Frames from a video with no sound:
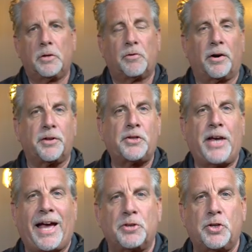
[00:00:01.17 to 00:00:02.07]
You've heard of
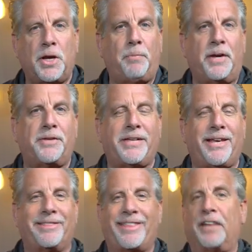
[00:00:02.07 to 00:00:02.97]
Chat
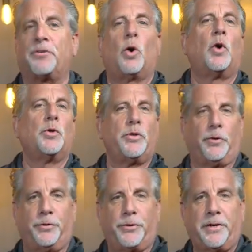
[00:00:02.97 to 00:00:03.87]
GPT, that's old
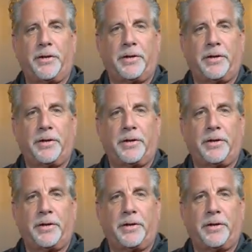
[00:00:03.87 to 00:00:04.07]
news.